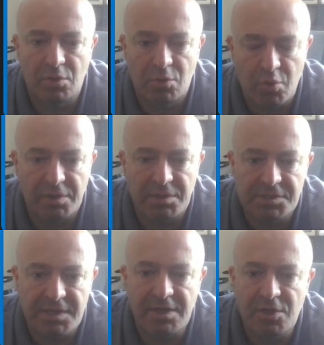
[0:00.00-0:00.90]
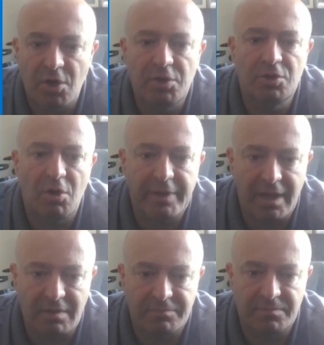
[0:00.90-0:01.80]
queries say, no, you don't
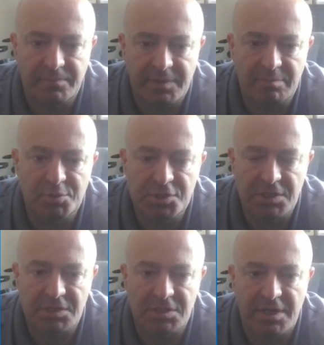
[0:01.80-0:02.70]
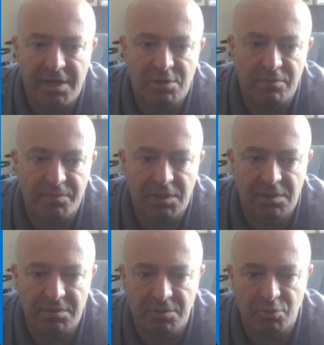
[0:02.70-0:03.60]
have number 6 in
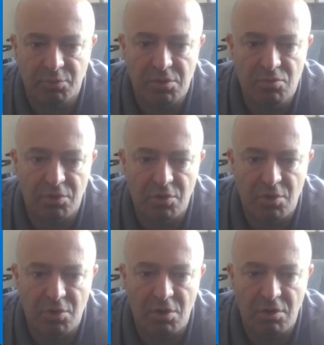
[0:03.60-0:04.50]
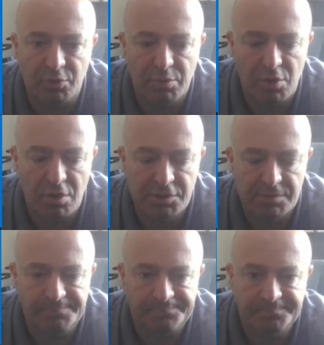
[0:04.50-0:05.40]
in the row or column or
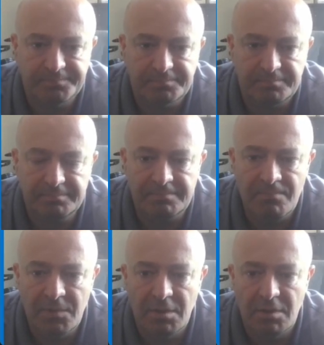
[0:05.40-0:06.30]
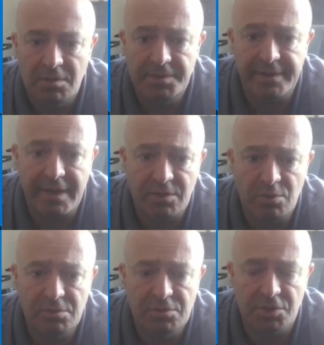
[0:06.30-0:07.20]
box, then I
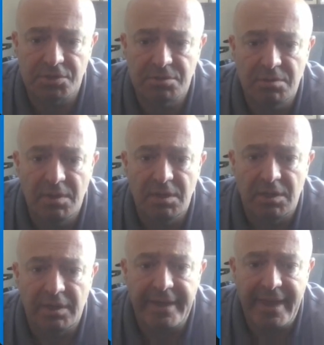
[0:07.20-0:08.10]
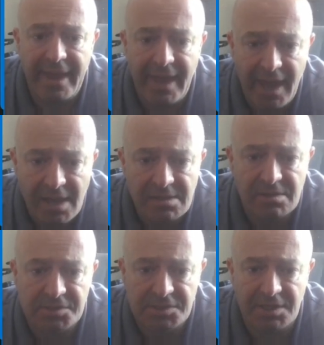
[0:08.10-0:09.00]
could just add
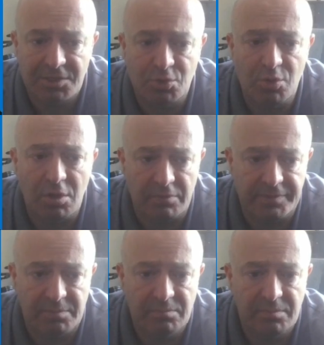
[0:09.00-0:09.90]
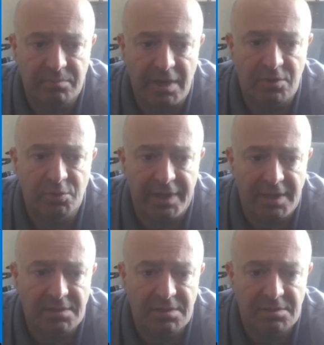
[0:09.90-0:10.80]
6 to all of them. I could
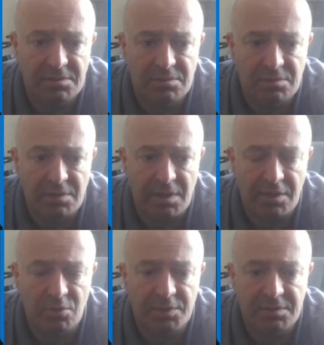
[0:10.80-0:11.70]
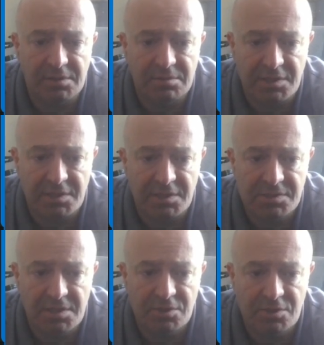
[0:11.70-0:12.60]
add my
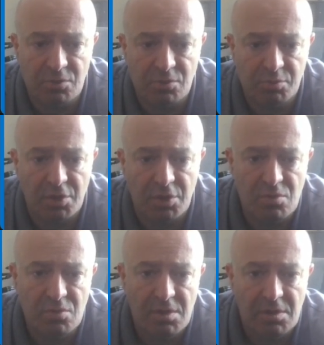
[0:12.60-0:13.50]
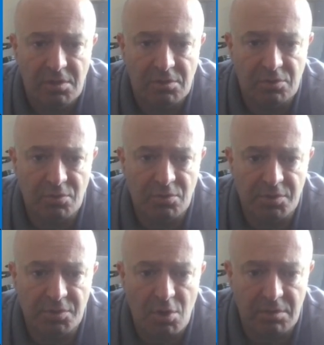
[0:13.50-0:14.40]
6 to this row, to this
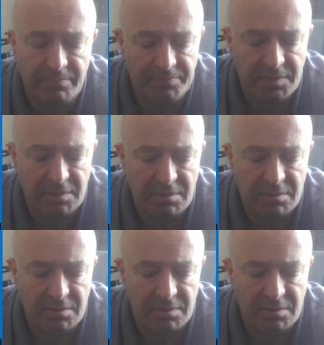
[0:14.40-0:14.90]
column,